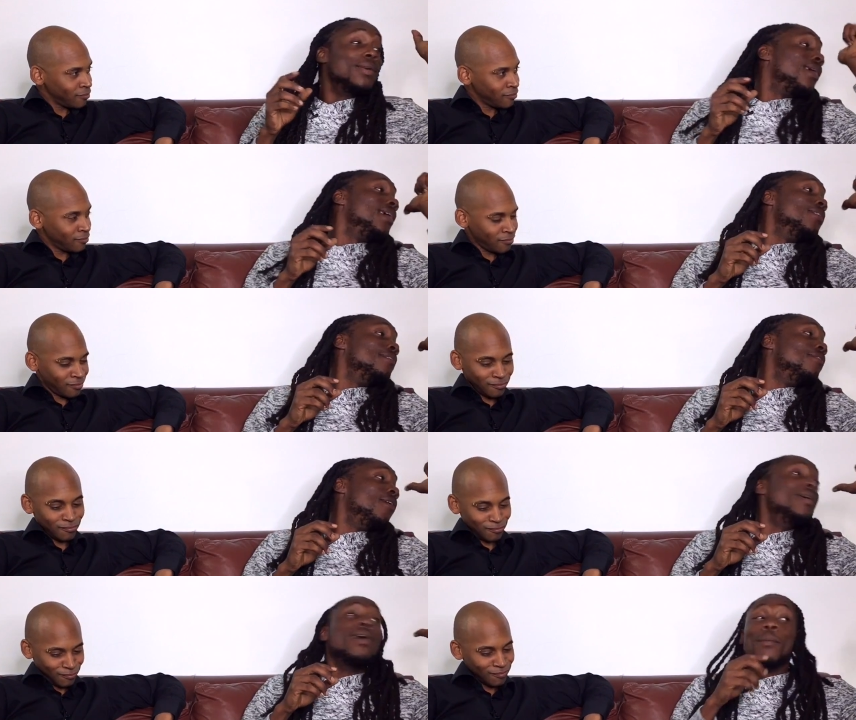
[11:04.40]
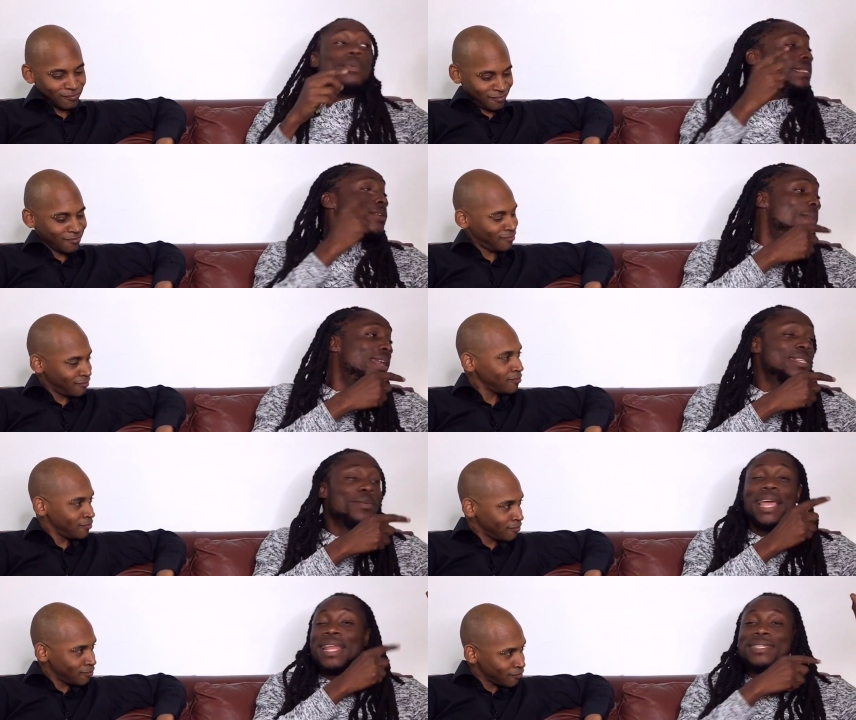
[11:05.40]
Speaker 1: talking on the with somebody else
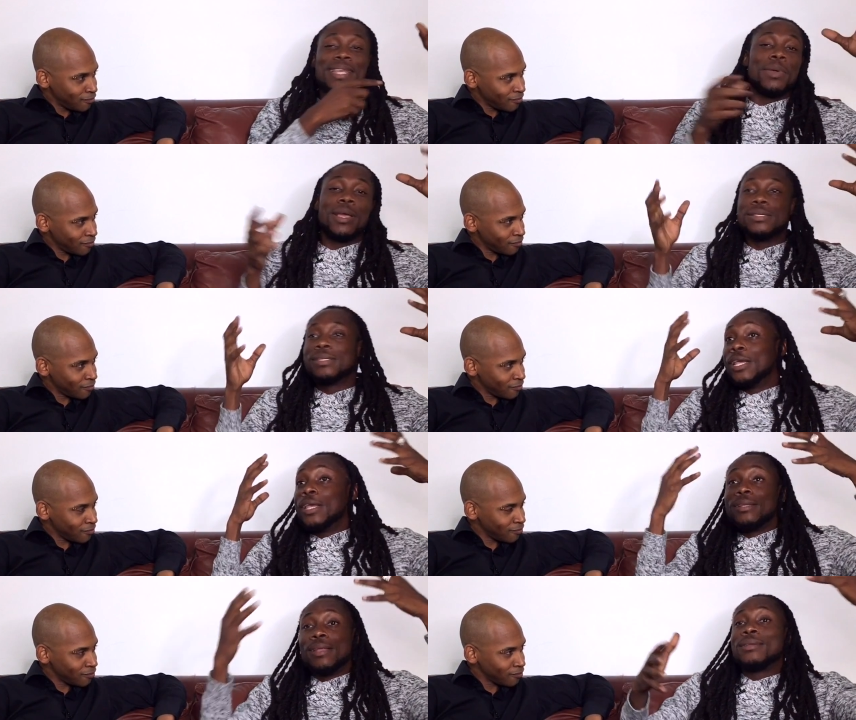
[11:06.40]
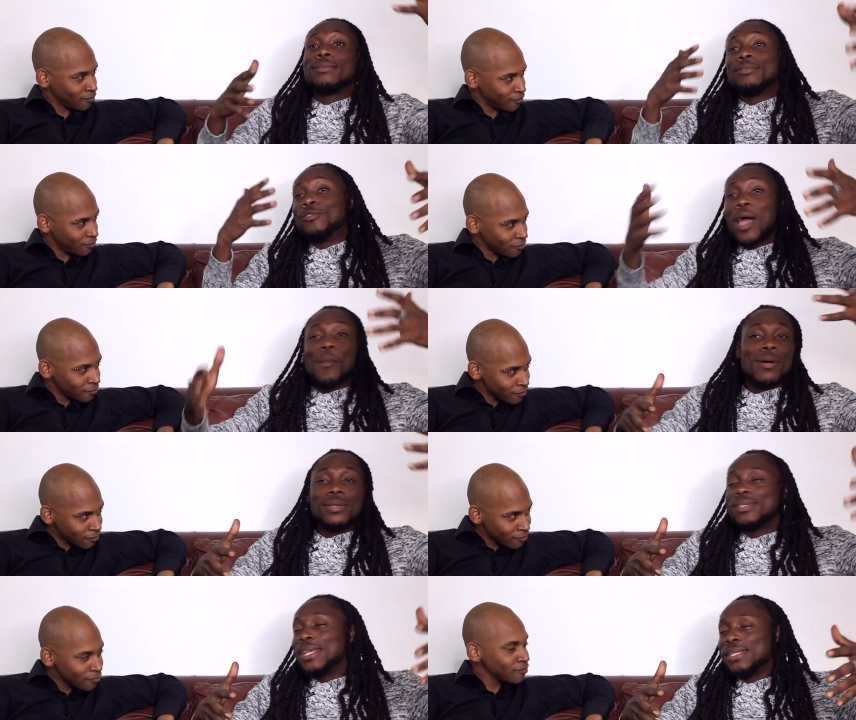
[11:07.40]
about anything because that drama
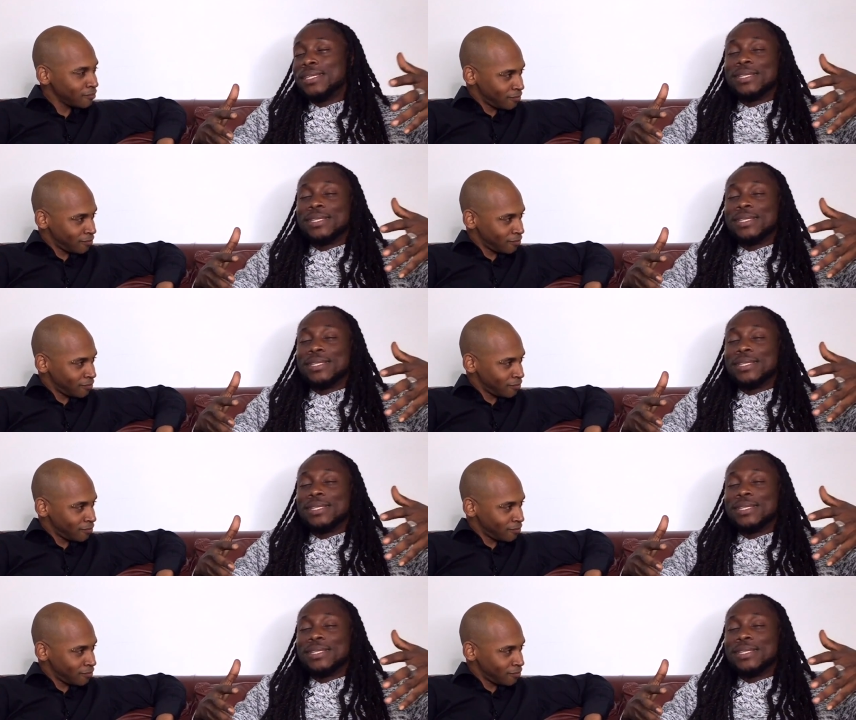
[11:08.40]
on stage